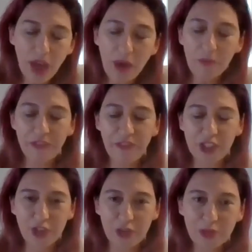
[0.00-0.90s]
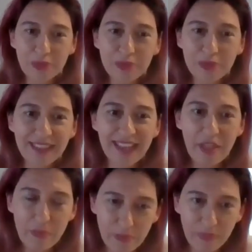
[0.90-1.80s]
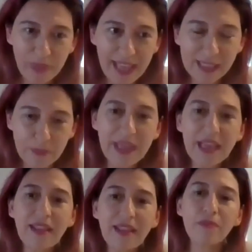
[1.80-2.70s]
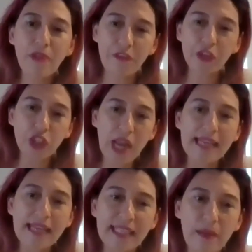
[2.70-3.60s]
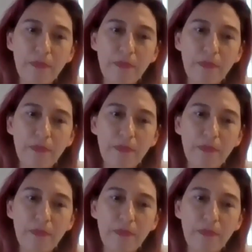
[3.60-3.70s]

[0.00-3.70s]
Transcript: professionals, it's being that professionality,